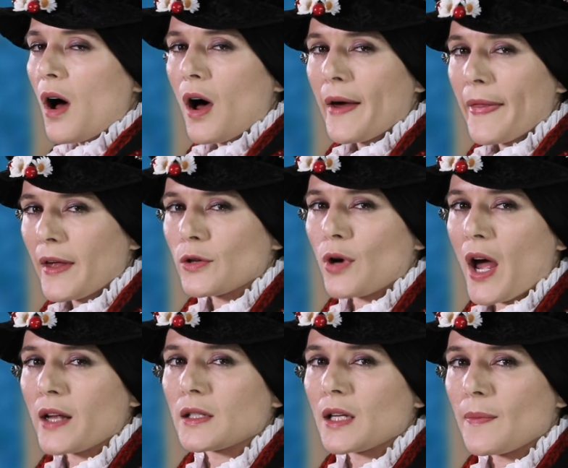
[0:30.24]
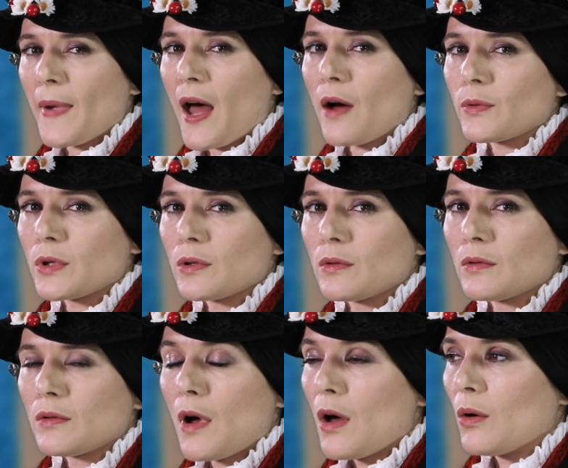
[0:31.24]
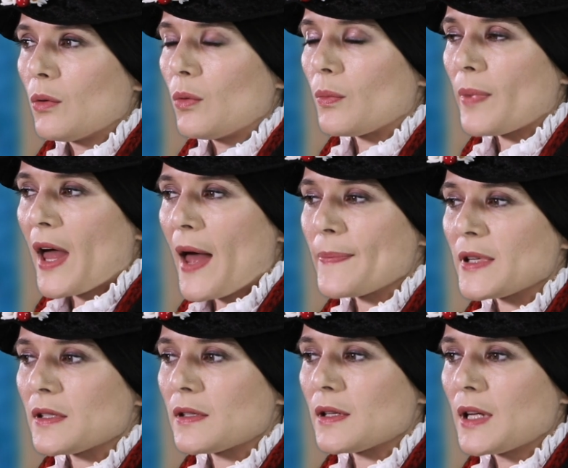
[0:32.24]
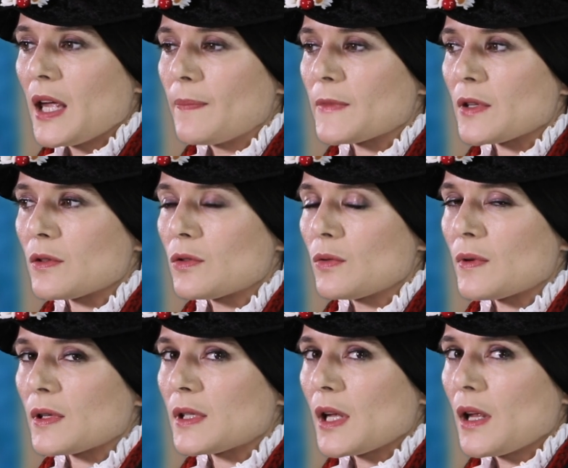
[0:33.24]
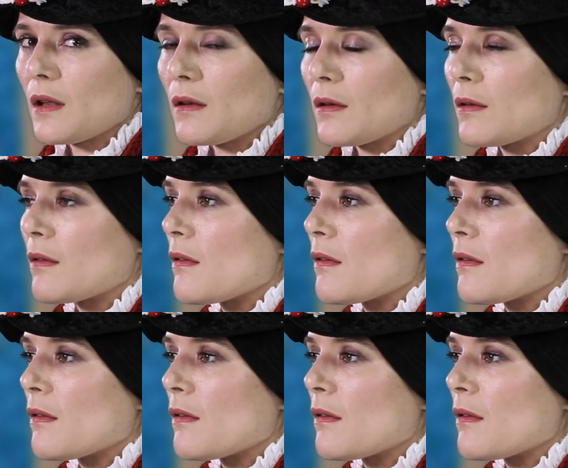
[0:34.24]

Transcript: are they trying to keep out? Or perhaps it's to keep the students in